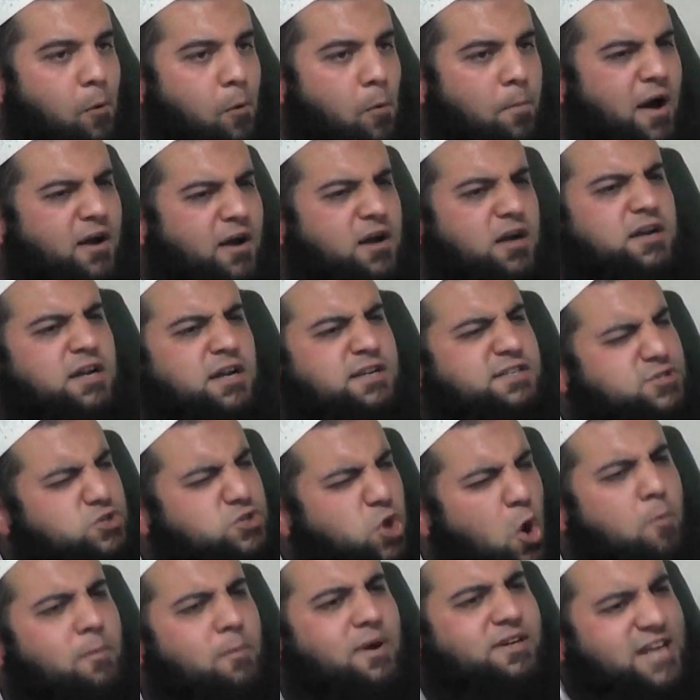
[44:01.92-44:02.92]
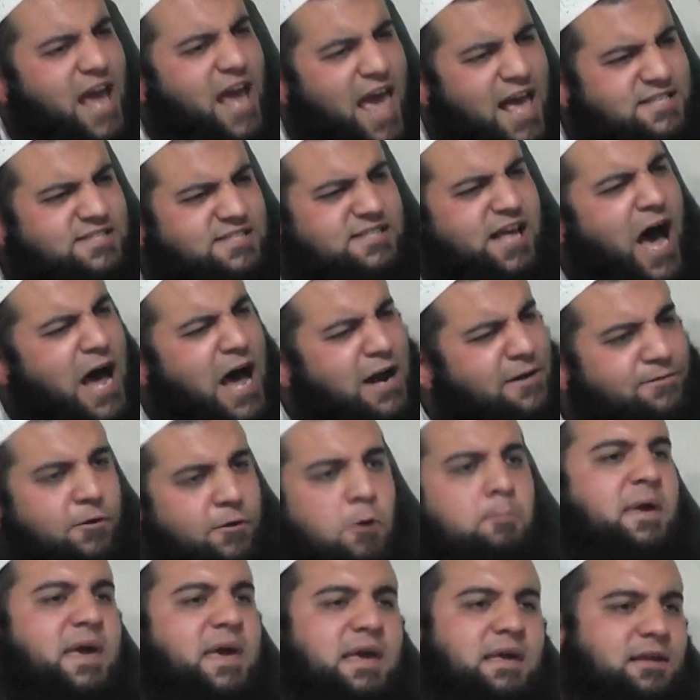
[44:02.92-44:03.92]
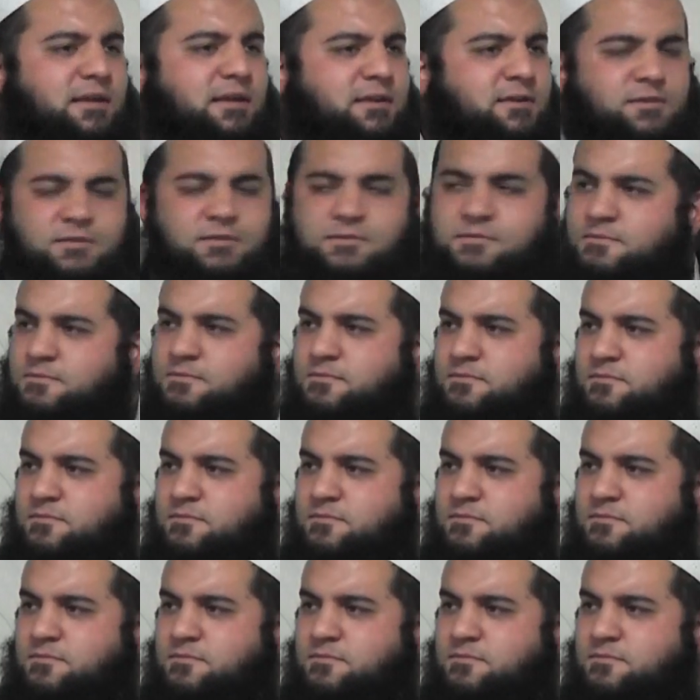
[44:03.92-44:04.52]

Abu Bakr done so much ihsan for me.